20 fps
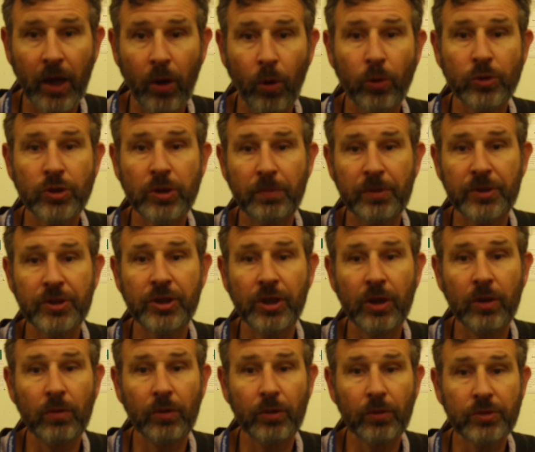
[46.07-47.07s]
or to
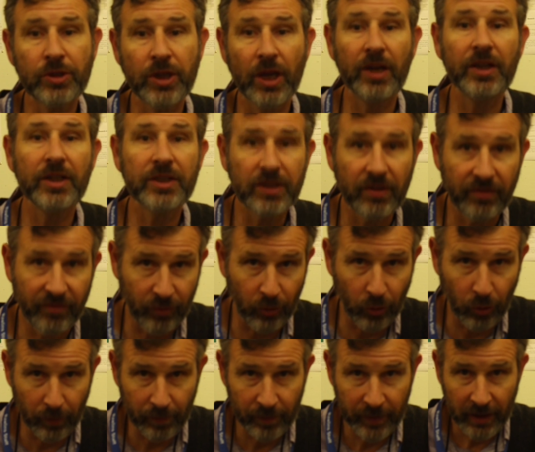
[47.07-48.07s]
pursue an alternative
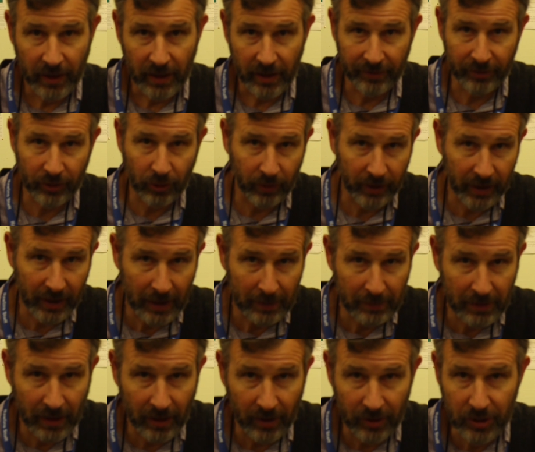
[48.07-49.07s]
form of
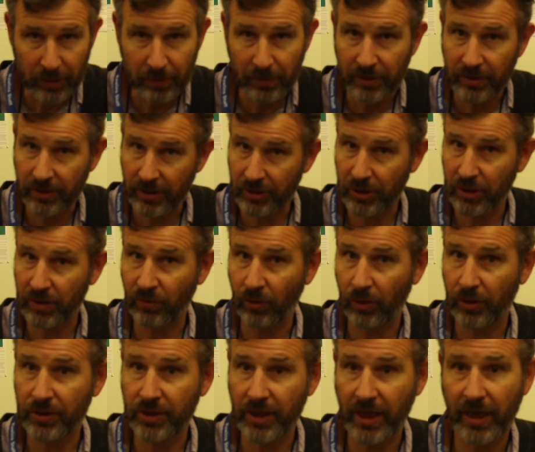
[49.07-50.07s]
curriculum enhancement such as
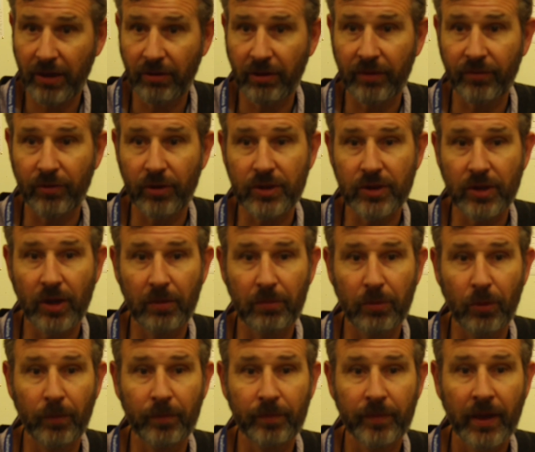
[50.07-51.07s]
volunteering, for example.